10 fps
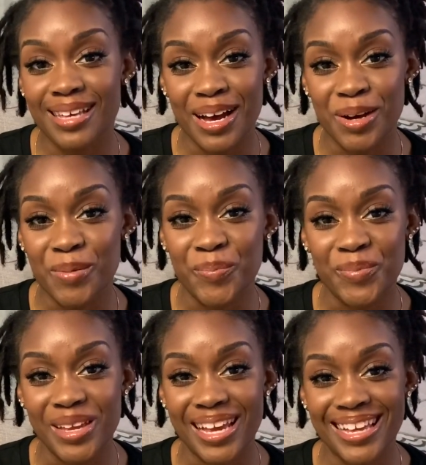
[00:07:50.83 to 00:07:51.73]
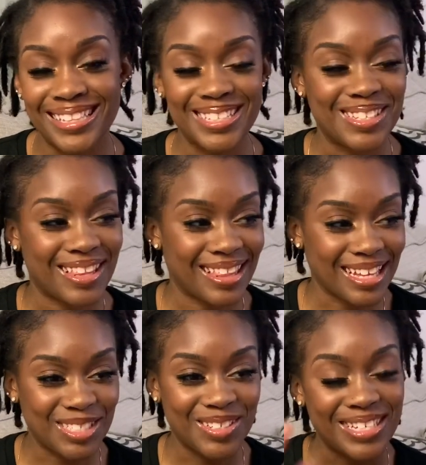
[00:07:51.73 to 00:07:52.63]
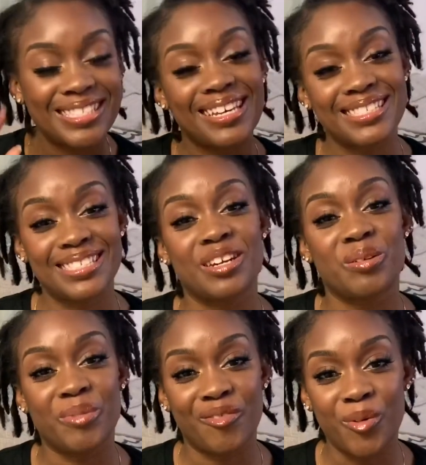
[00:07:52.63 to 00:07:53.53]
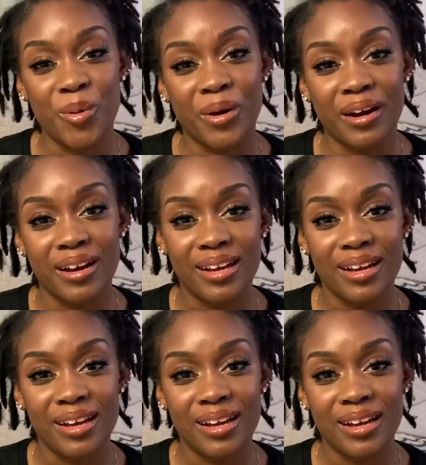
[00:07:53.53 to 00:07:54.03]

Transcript: And these are the things you need to consider before